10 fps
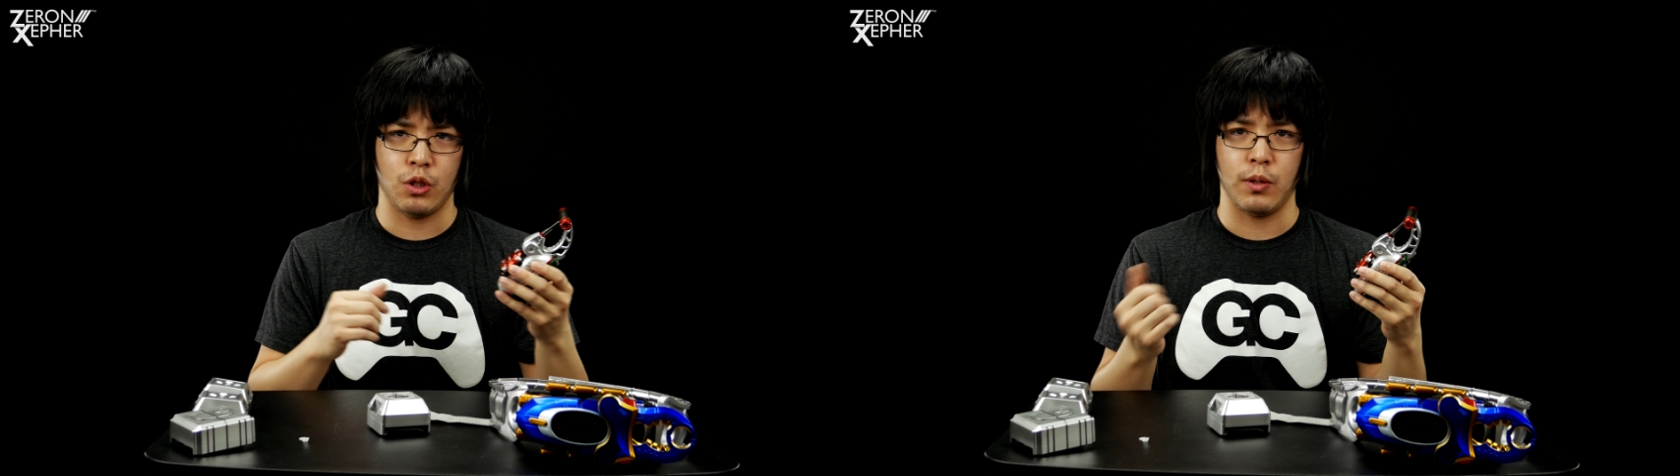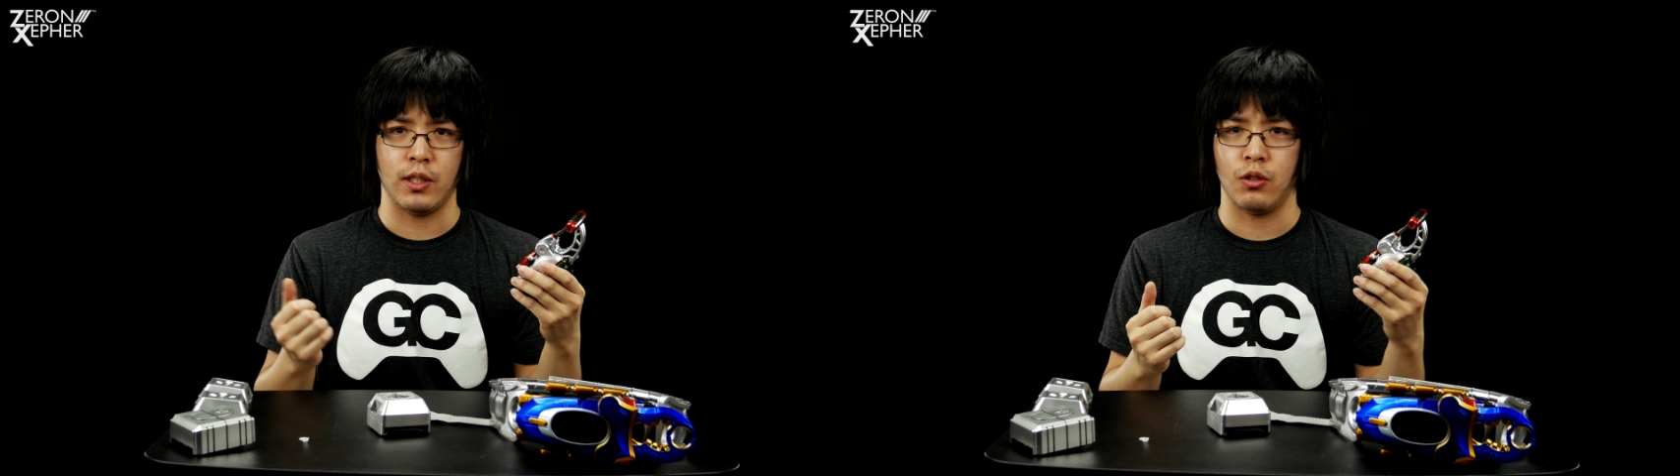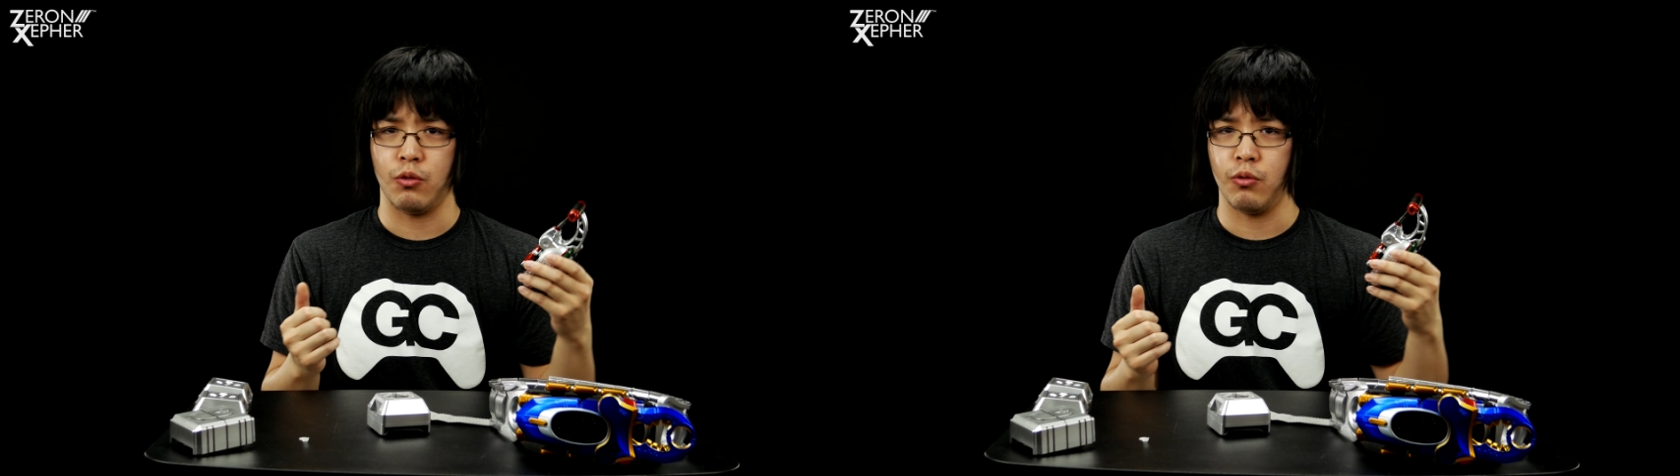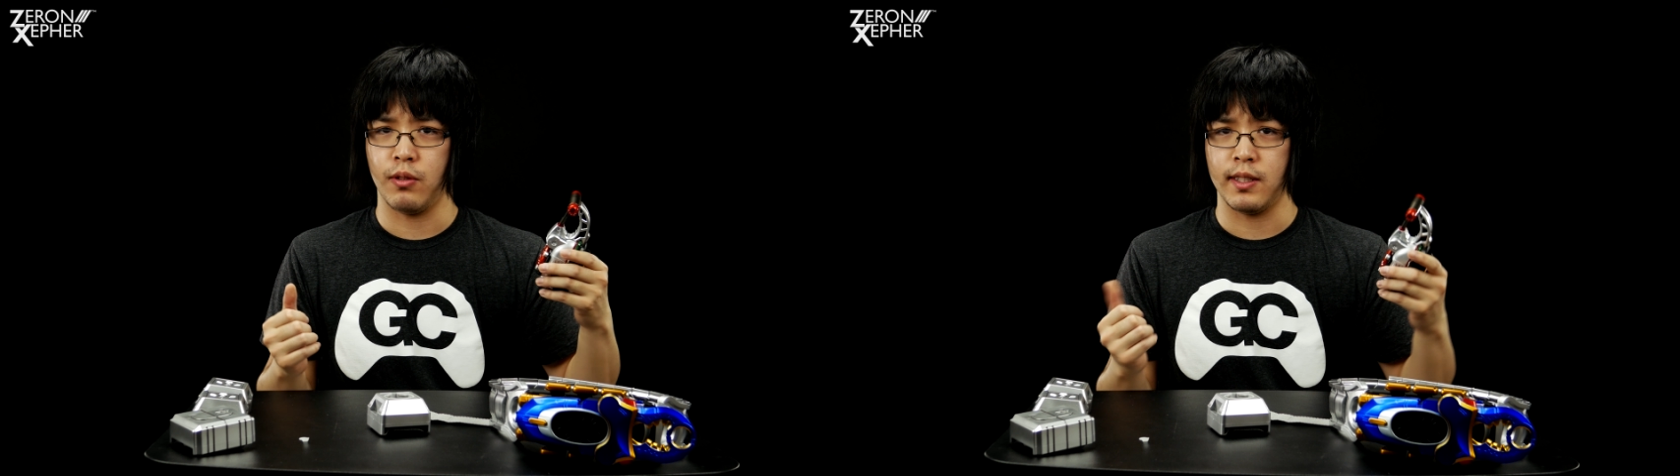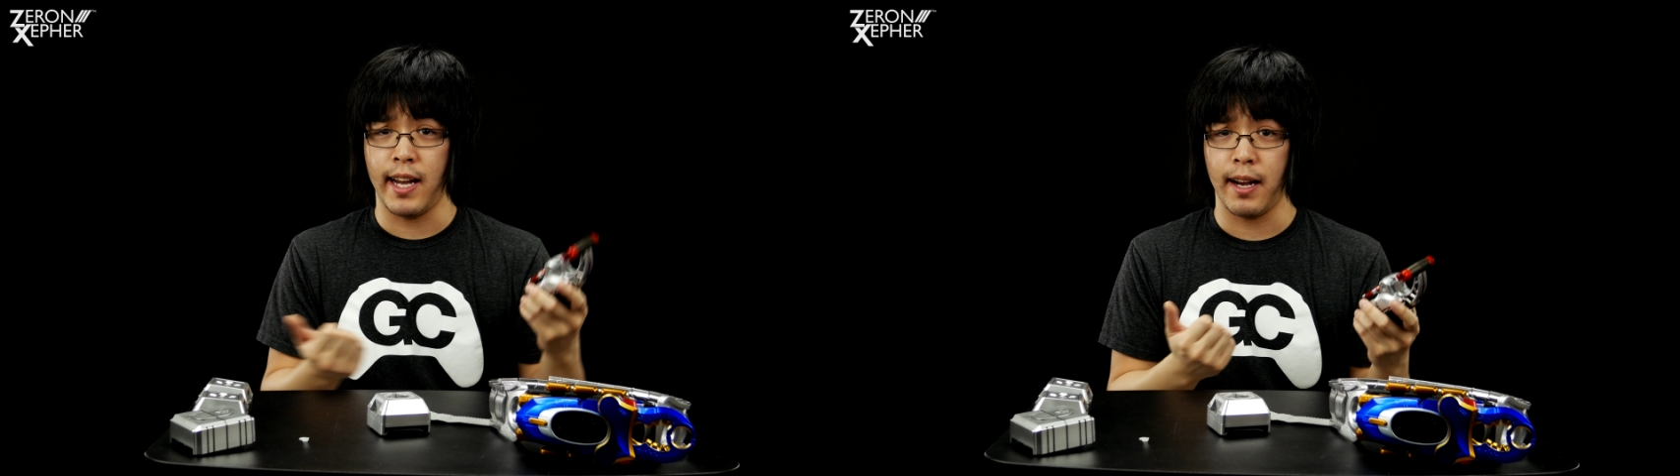switch it to
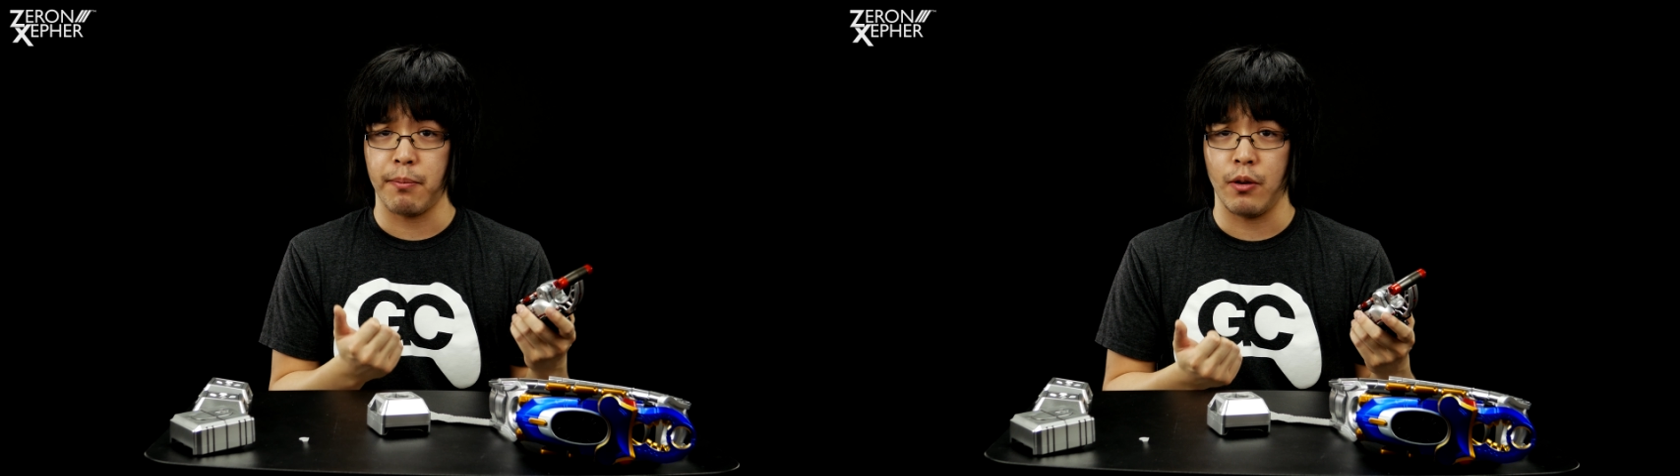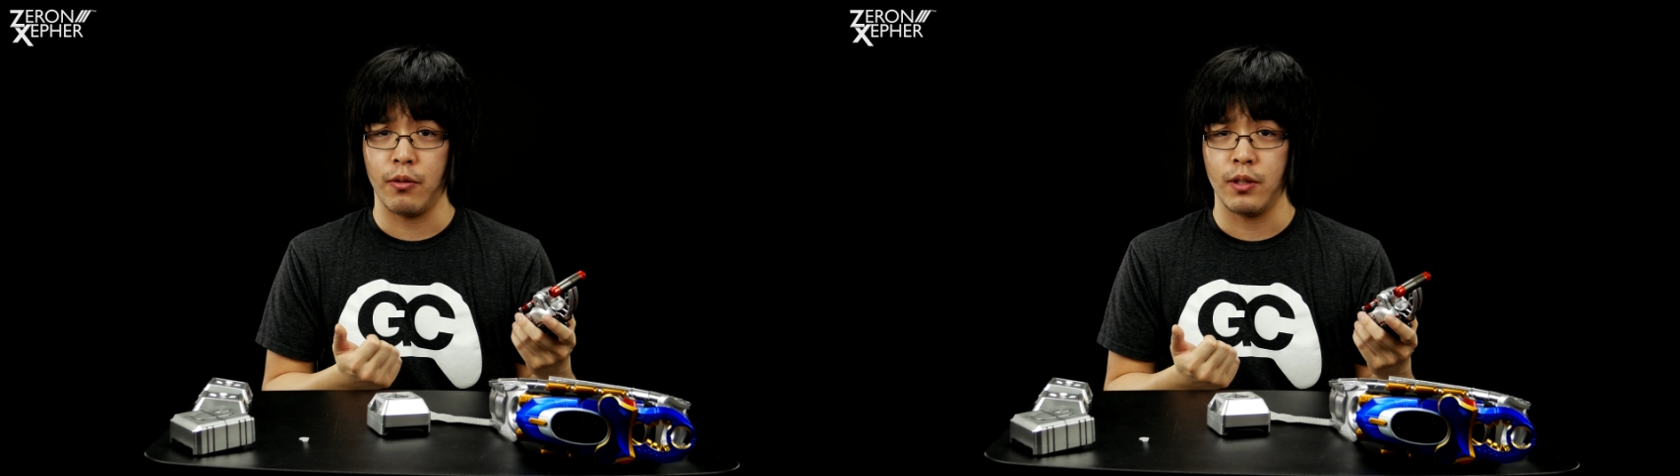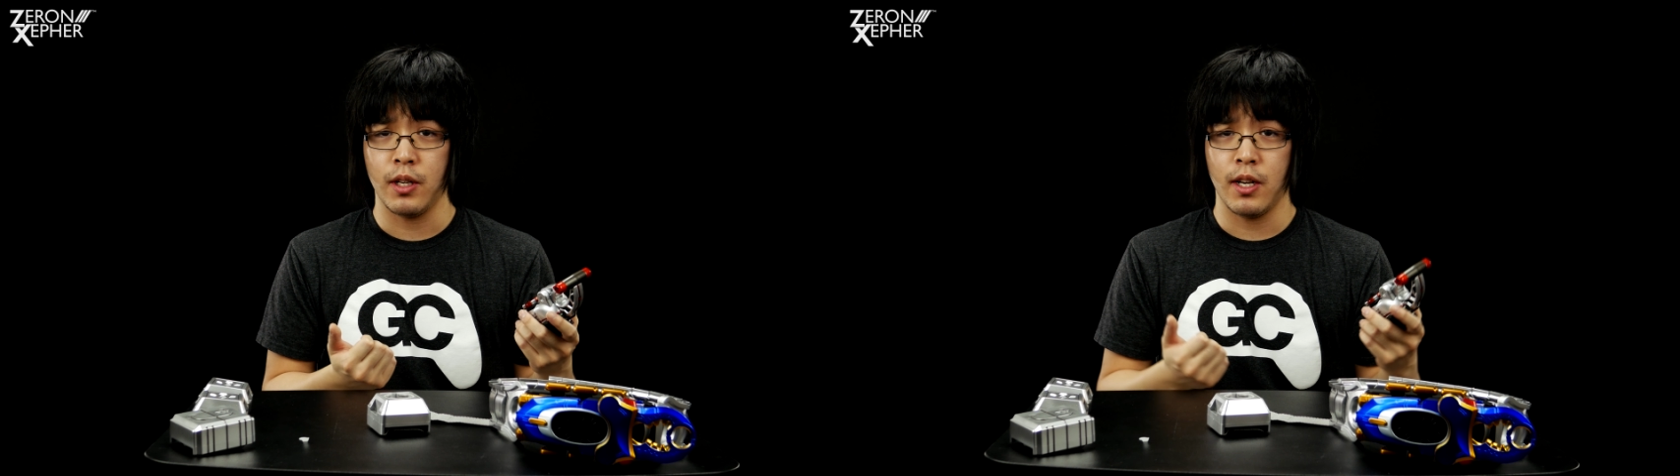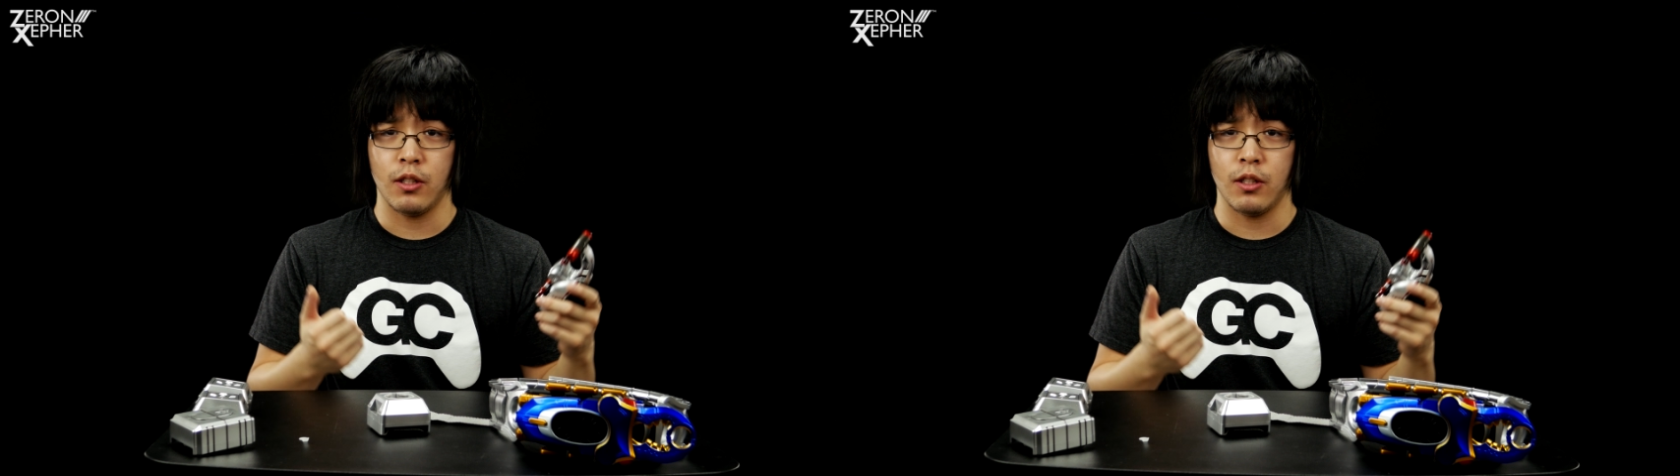Gatack mode,